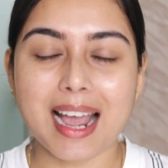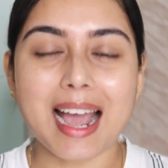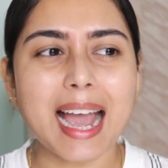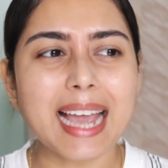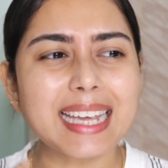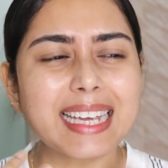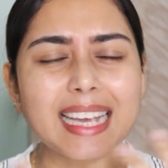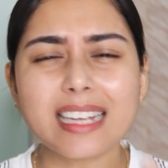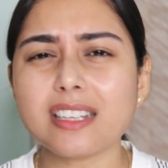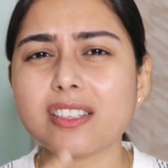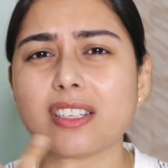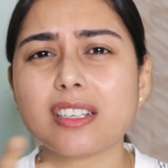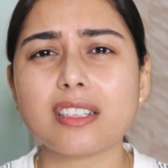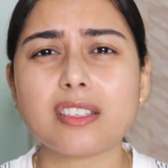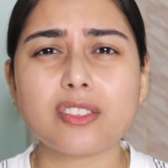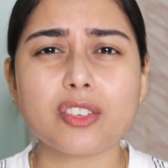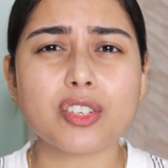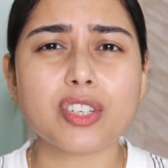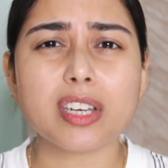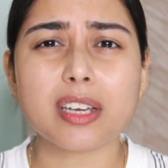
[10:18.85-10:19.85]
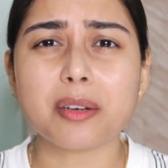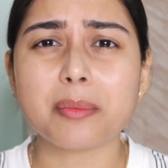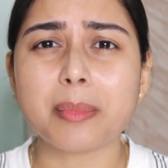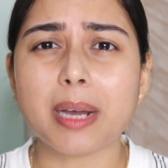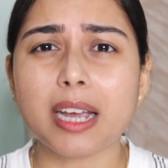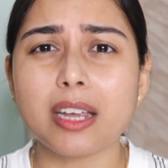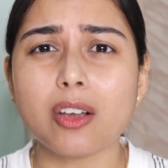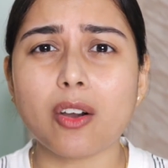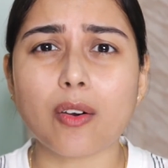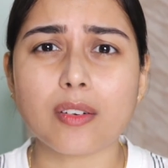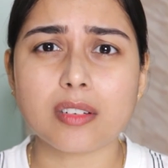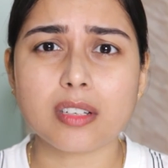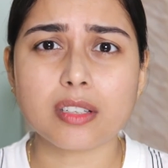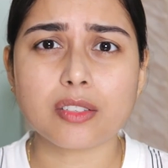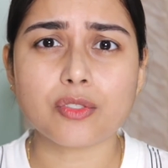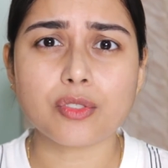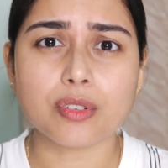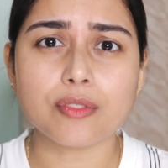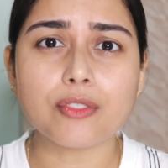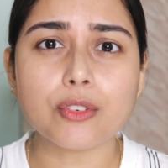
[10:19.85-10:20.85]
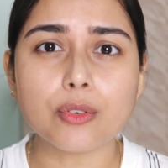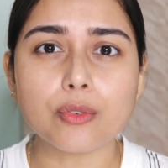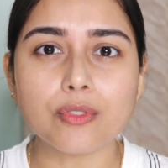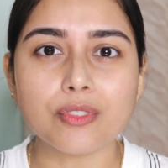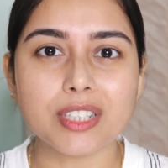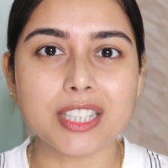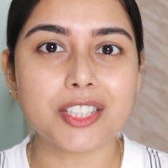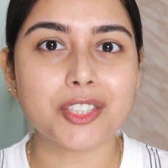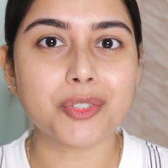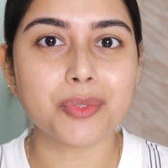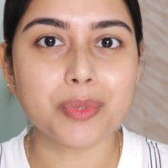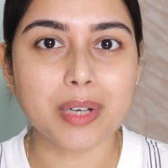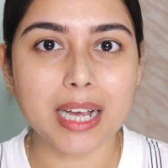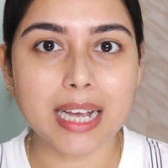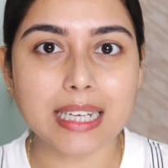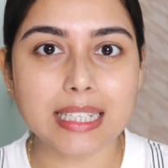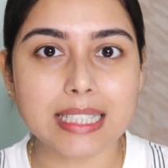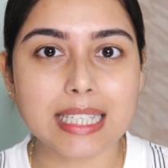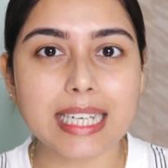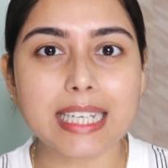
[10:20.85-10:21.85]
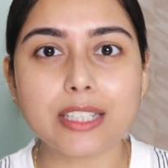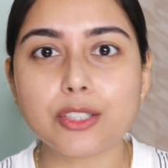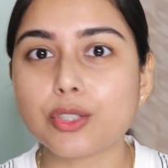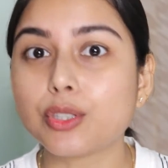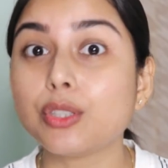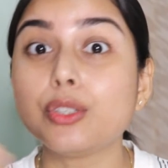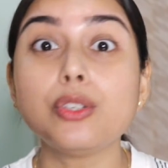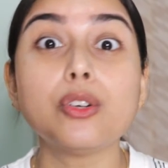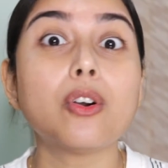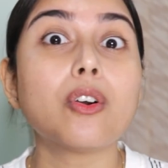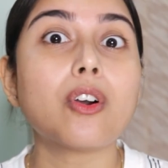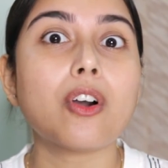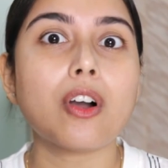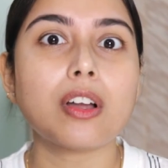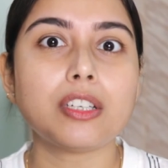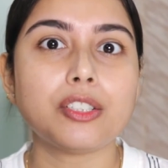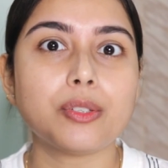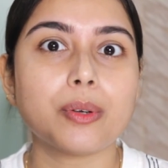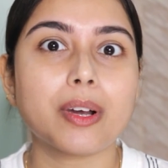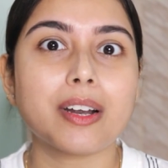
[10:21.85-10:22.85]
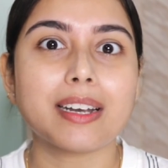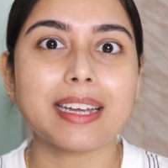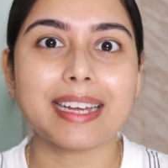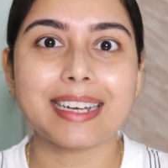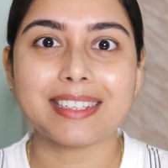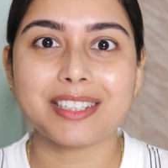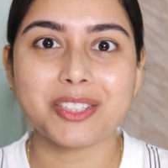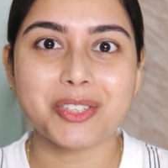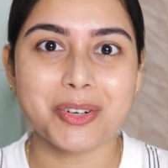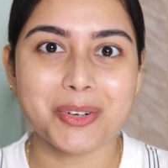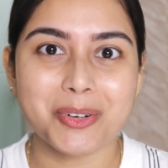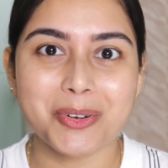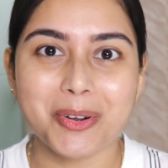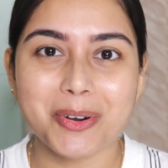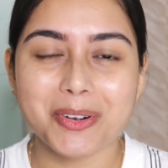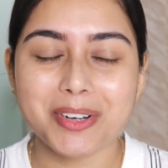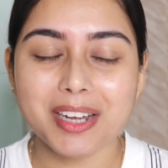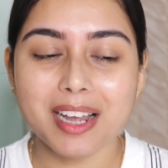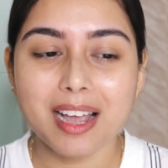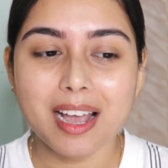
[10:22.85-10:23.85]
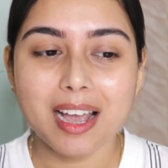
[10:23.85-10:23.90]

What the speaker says: I can just share my honest review with you guys. It's your call, you are gonna get it or not.